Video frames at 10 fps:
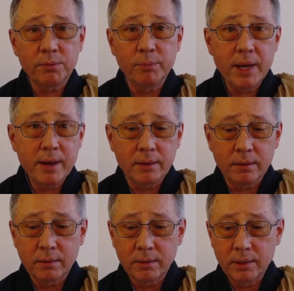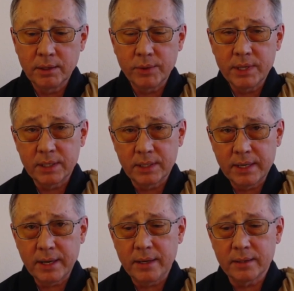been in recent
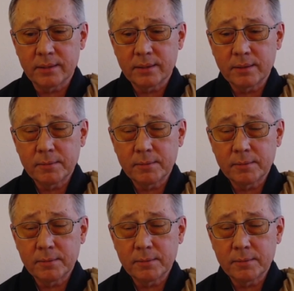days?"